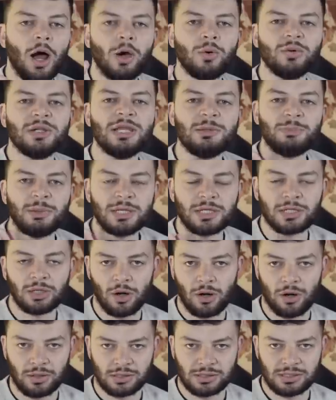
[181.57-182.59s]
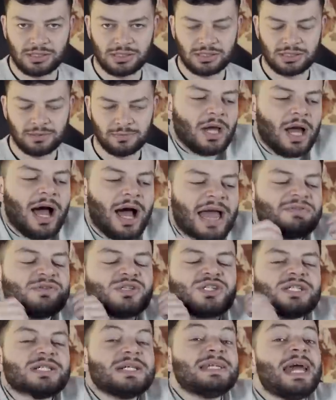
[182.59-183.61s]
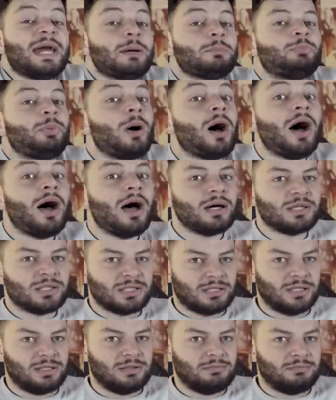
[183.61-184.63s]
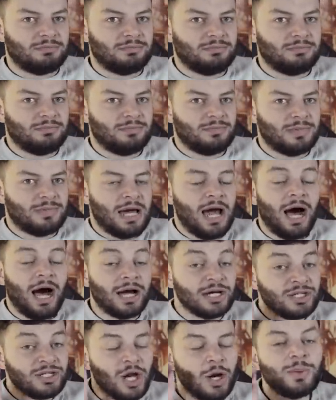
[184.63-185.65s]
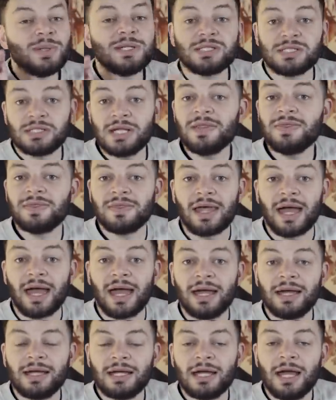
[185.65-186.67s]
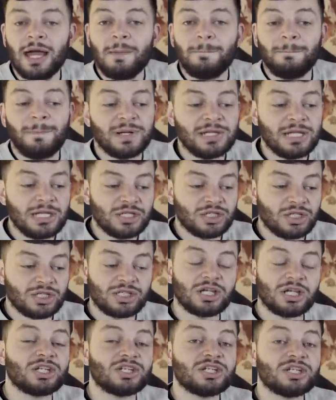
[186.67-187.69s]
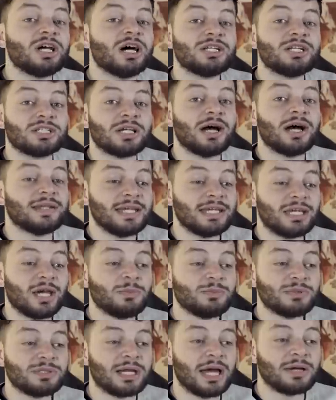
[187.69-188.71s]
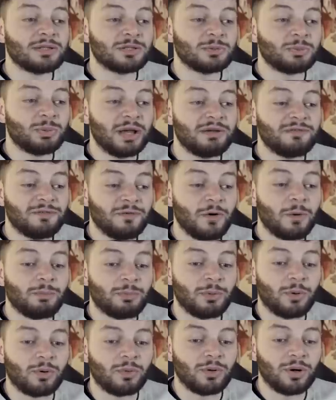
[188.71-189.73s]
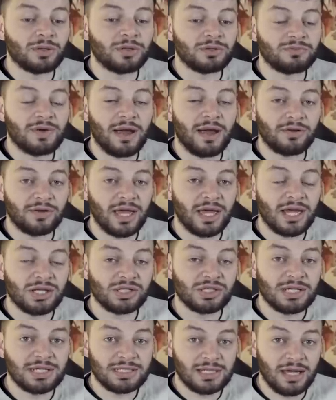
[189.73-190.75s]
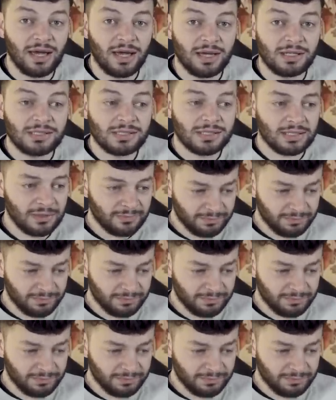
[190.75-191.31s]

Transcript: only because I haven't seen it in person. I know it's in there. But he's just such a nice guy that he comes down to play football on the rare occasion he does.